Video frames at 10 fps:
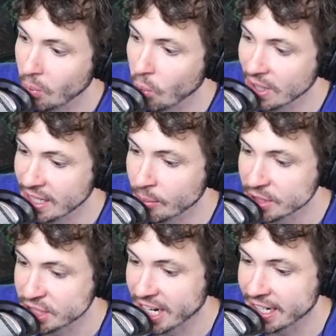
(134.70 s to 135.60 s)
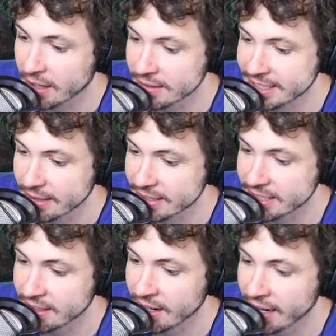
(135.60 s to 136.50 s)
Oh. What number should I go to? Is
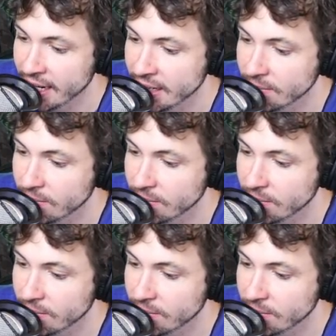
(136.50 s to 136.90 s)
there any?